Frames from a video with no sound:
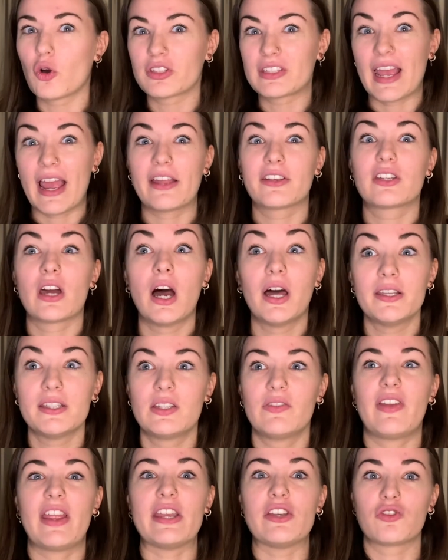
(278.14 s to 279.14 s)
they had tons of
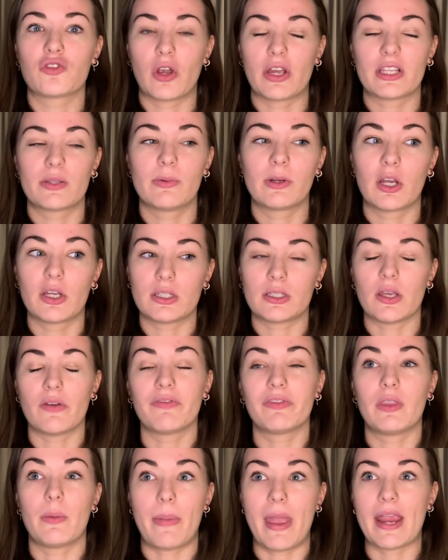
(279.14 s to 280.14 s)
interest because
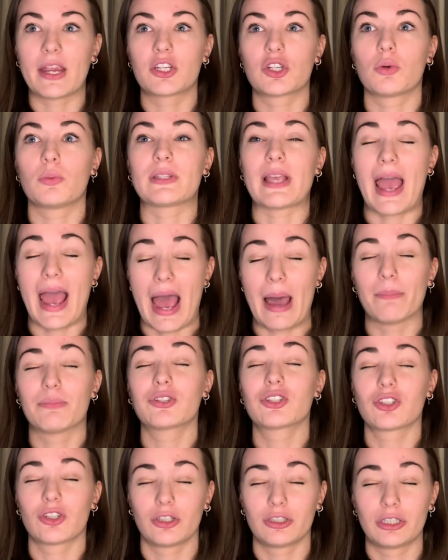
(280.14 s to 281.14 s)
the picture was
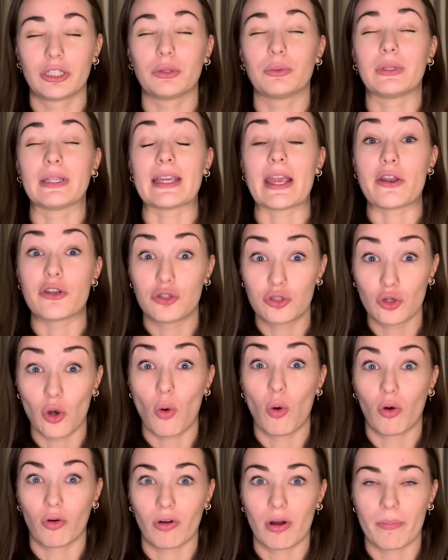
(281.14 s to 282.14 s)
absolutely
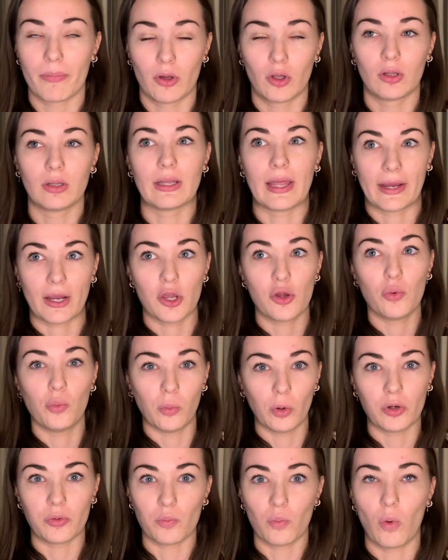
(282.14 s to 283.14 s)
adorable. Like, who
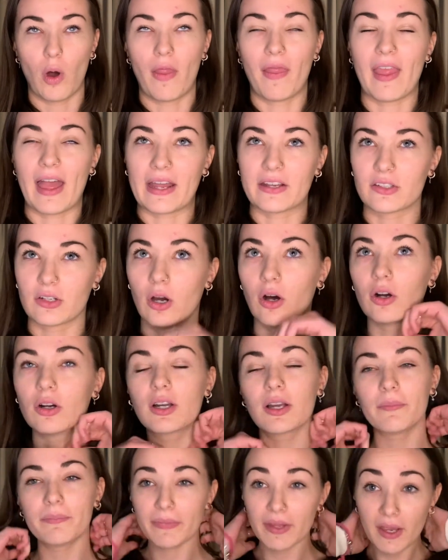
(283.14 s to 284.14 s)
wouldn't want that dog?
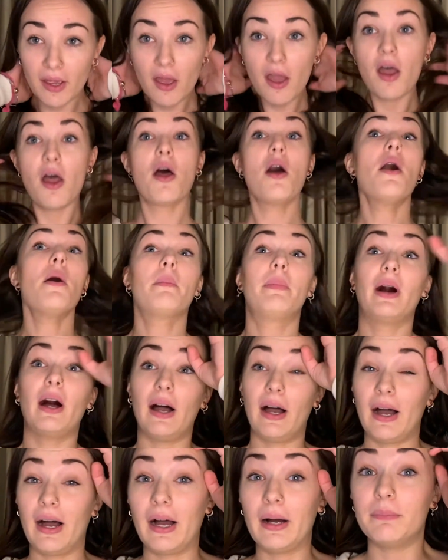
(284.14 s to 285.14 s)
But
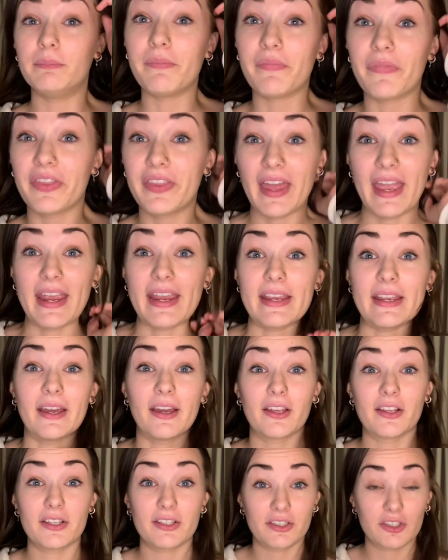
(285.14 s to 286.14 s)
they
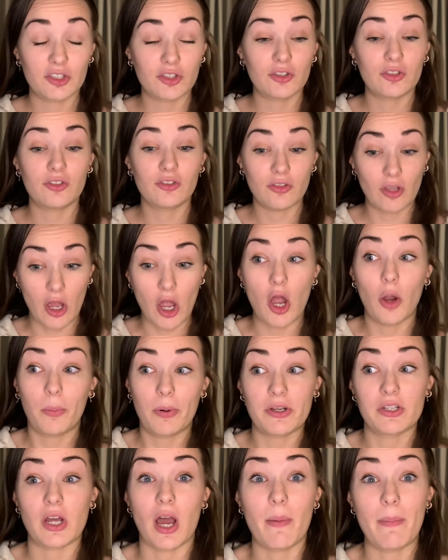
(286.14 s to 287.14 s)

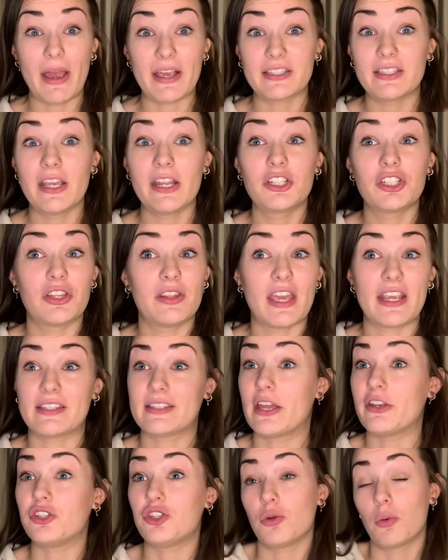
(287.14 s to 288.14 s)
opened our message and they
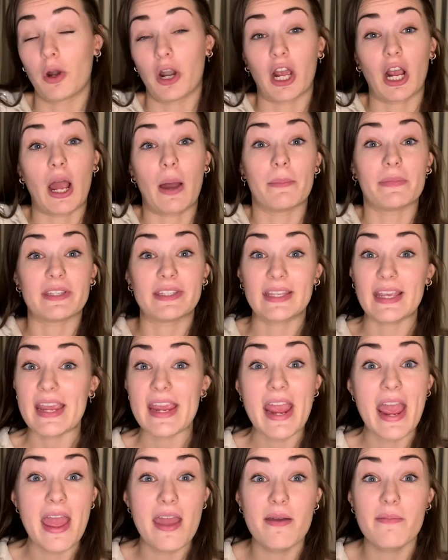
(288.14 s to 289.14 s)
said, do you want to come see
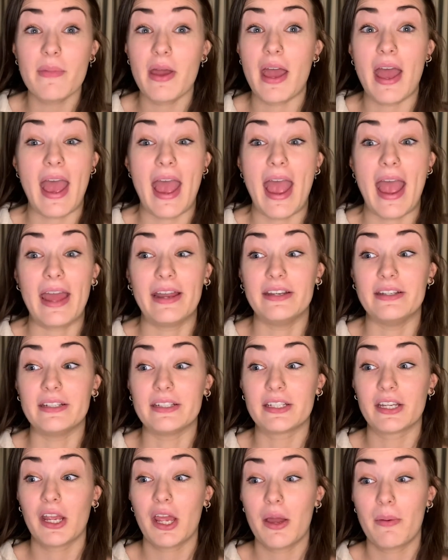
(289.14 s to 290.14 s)
him? And
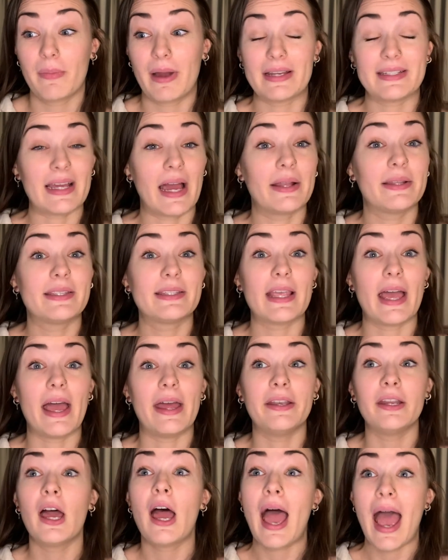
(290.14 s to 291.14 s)
my dad
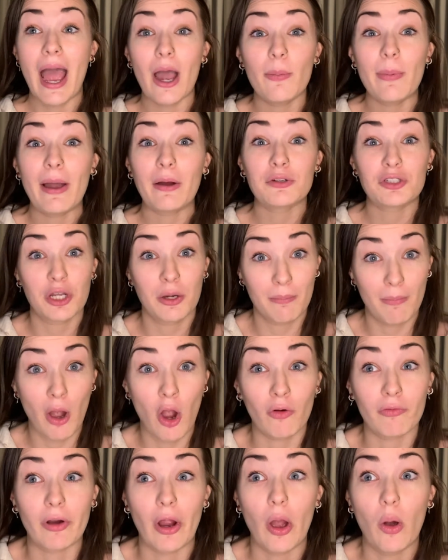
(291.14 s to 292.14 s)
said, how about
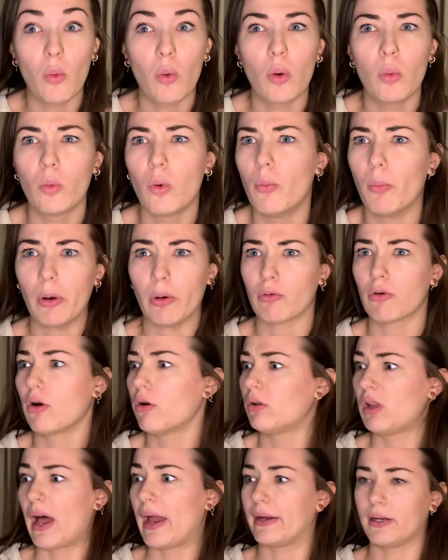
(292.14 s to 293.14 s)
tomorrow? And we were all
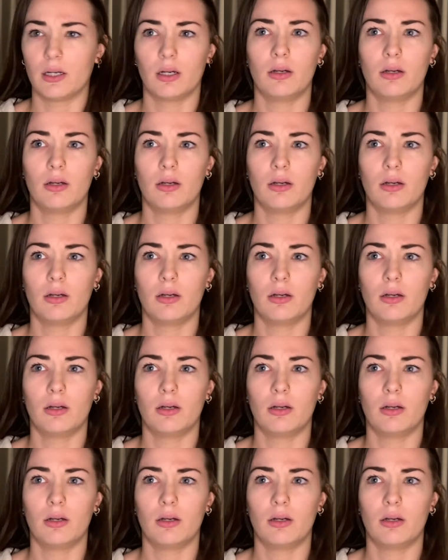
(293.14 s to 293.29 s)
like,